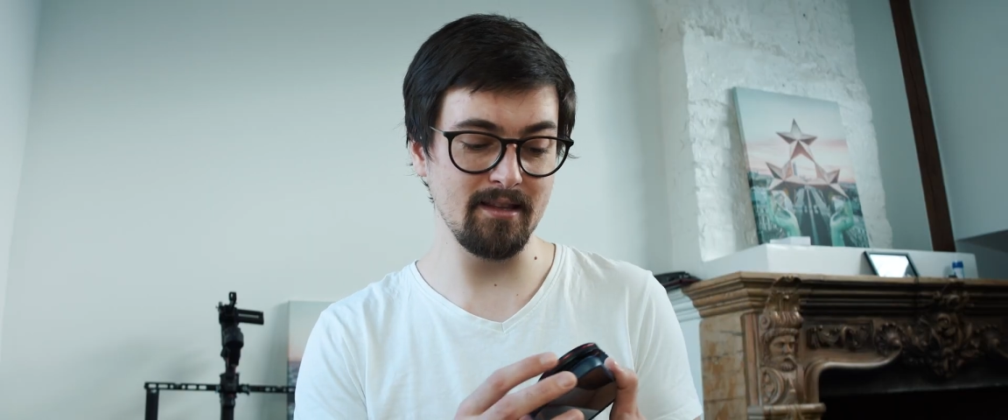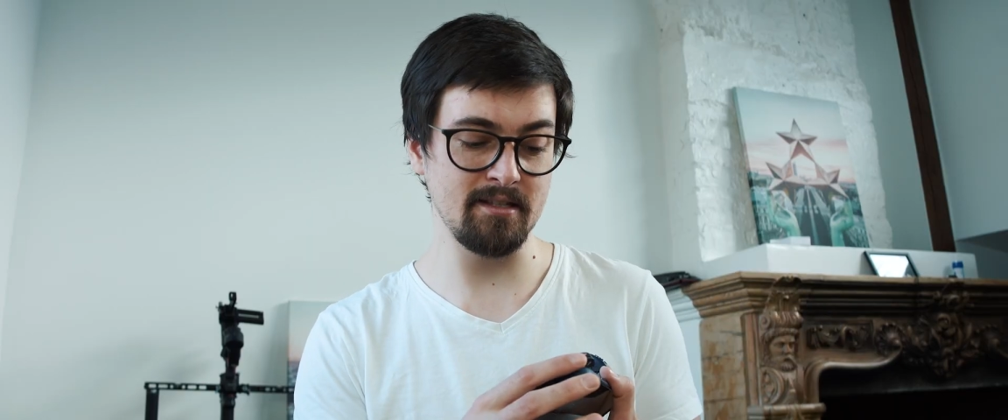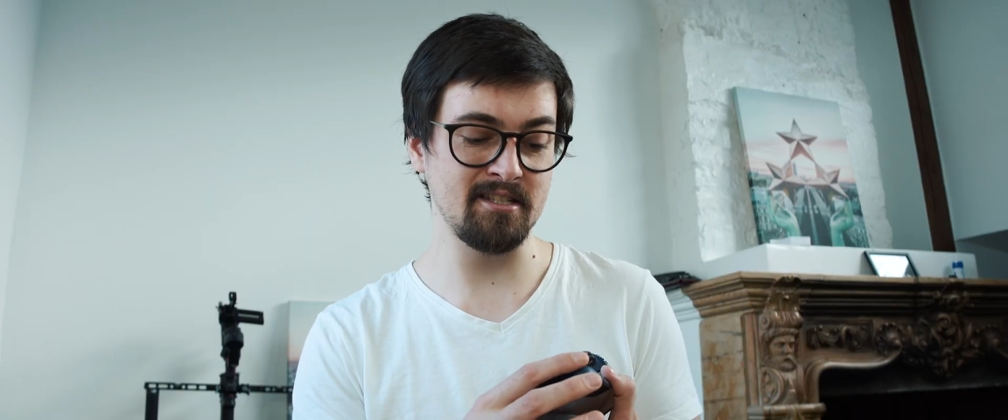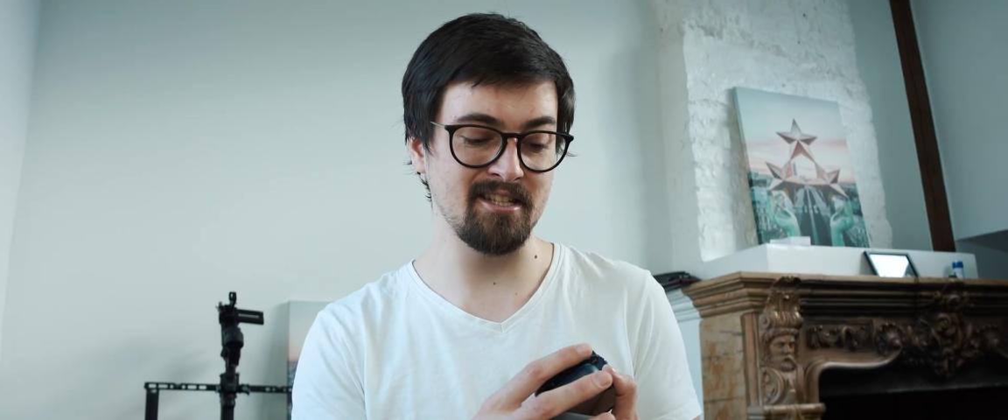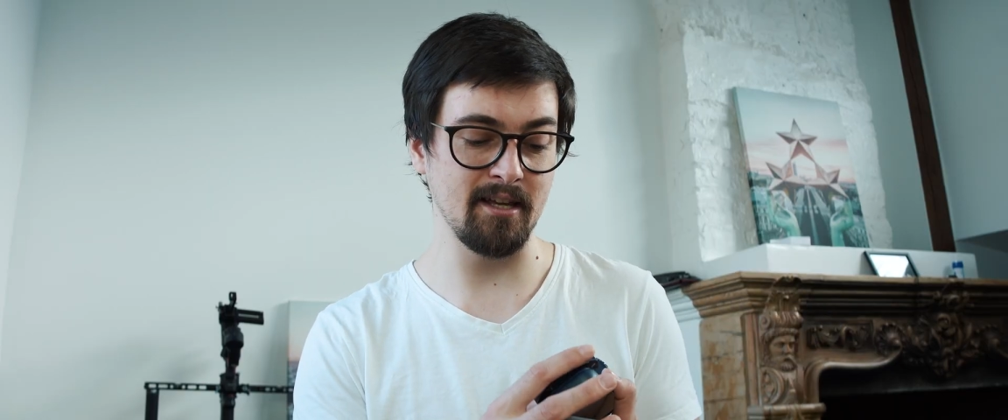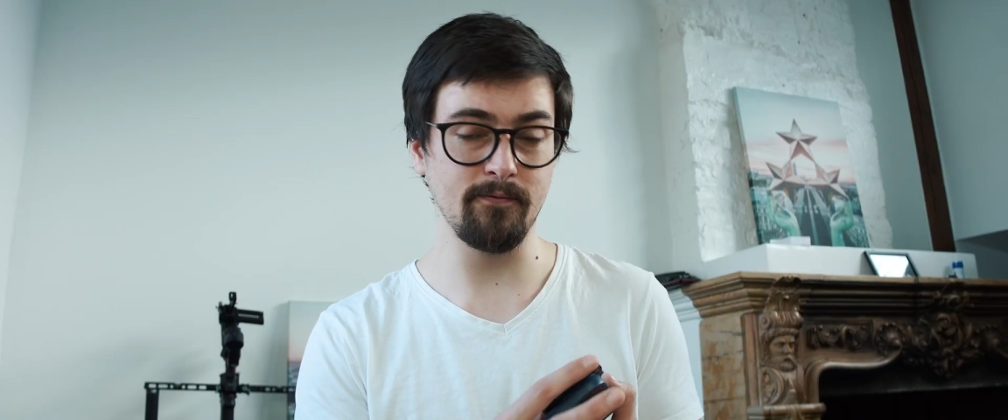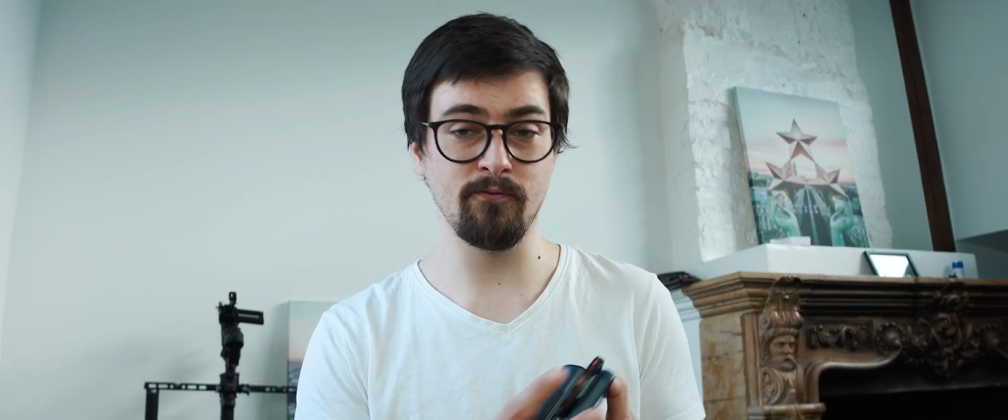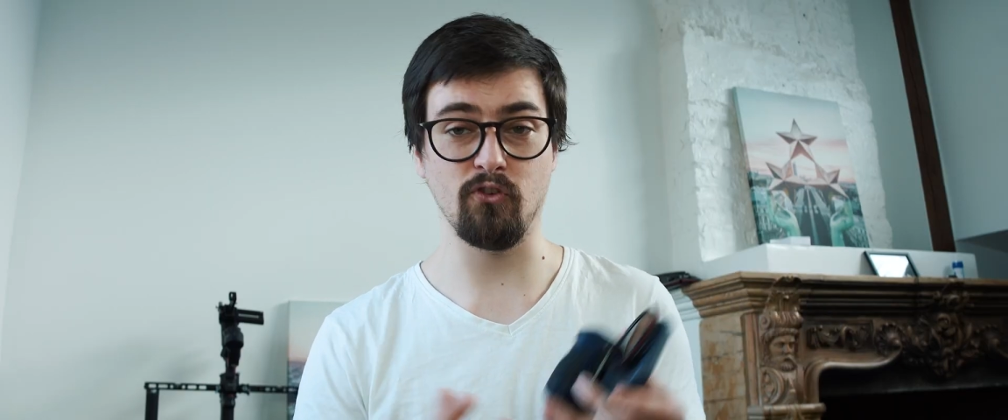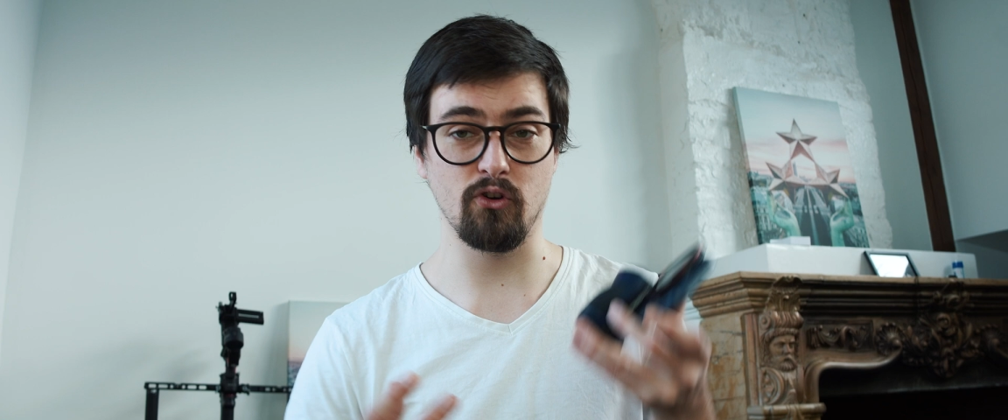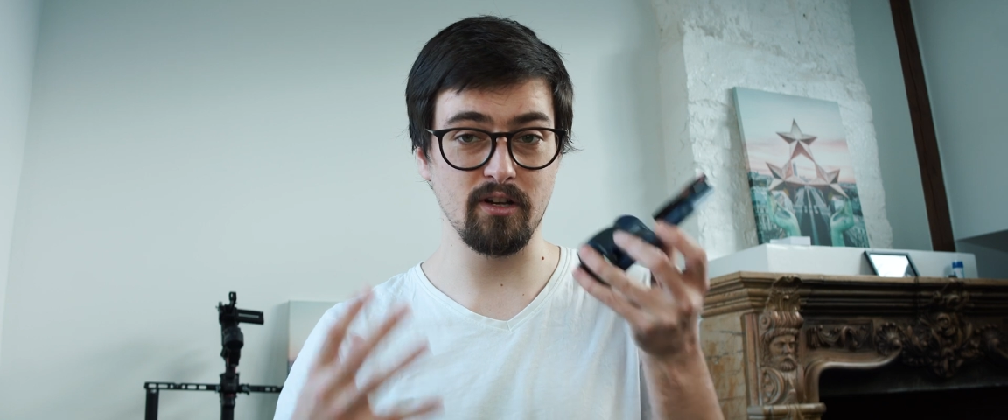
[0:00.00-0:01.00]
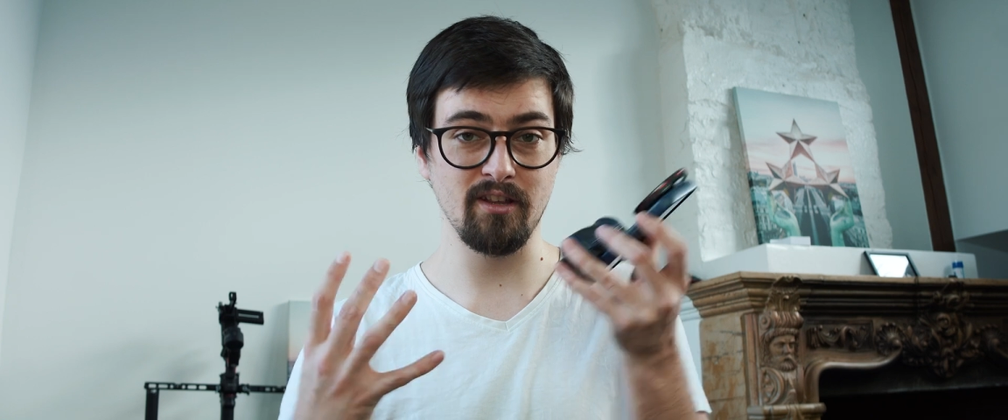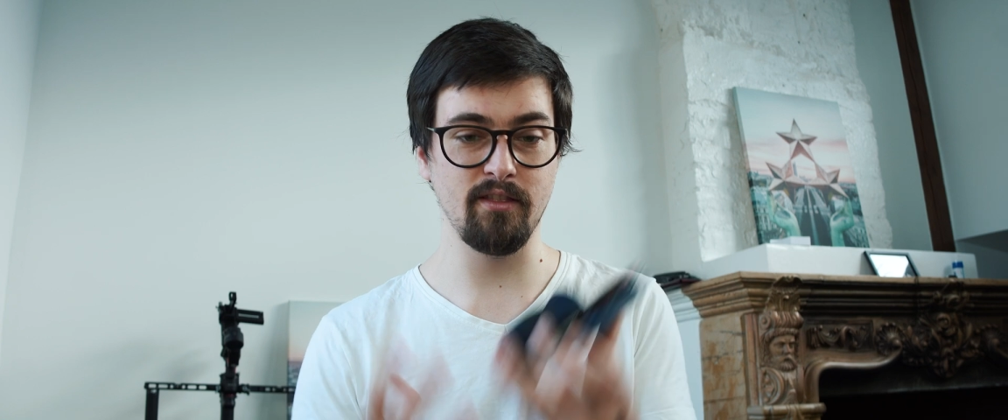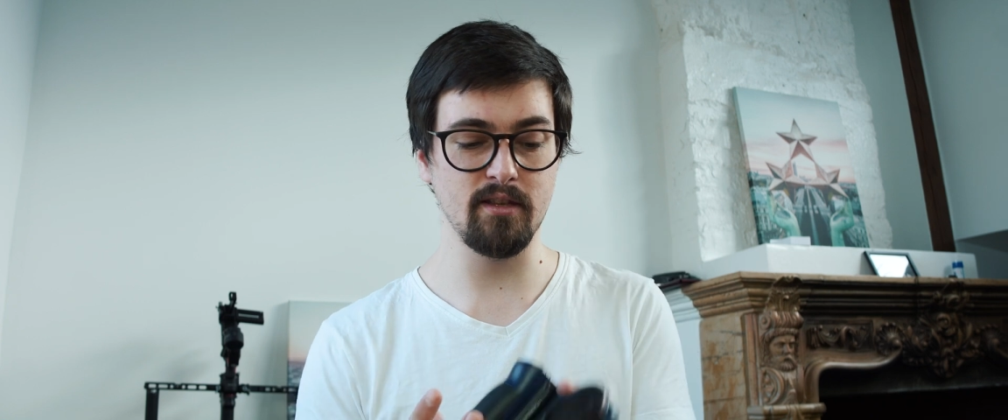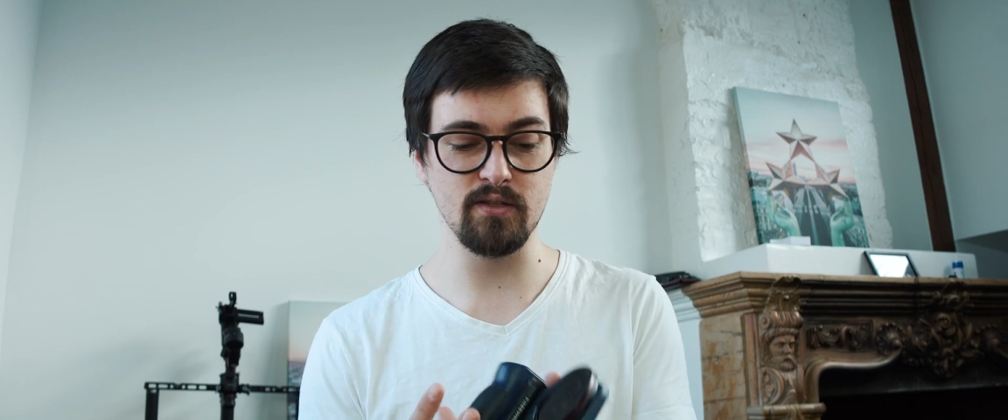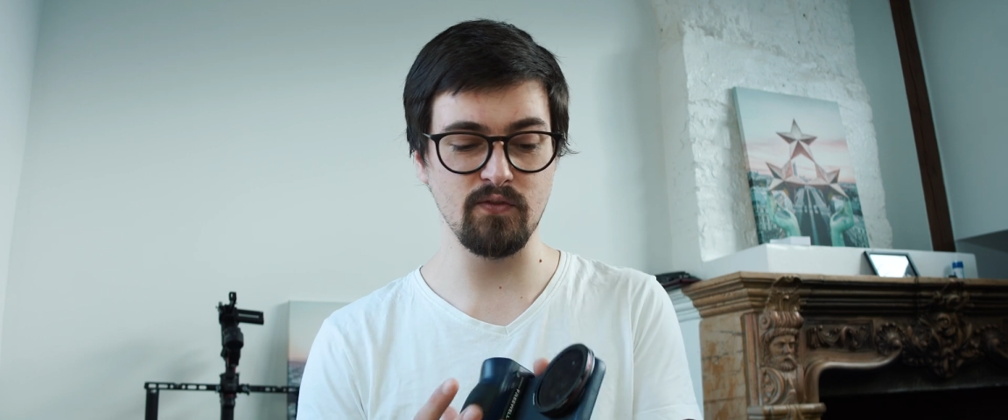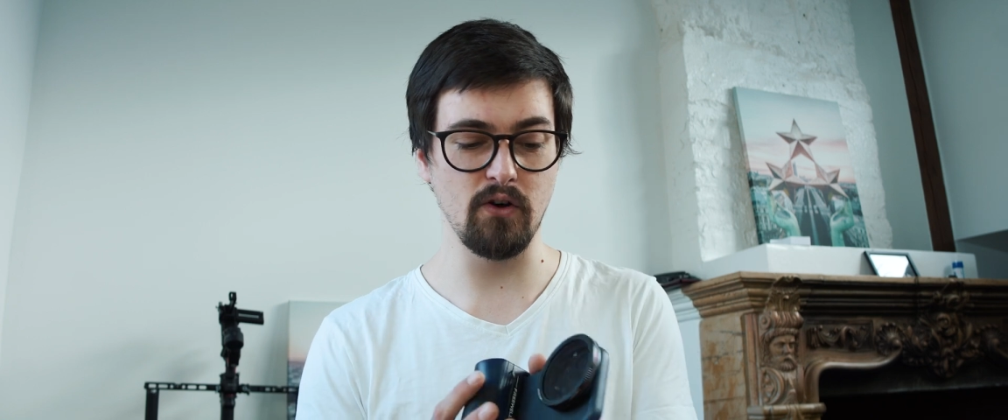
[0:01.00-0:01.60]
this set for this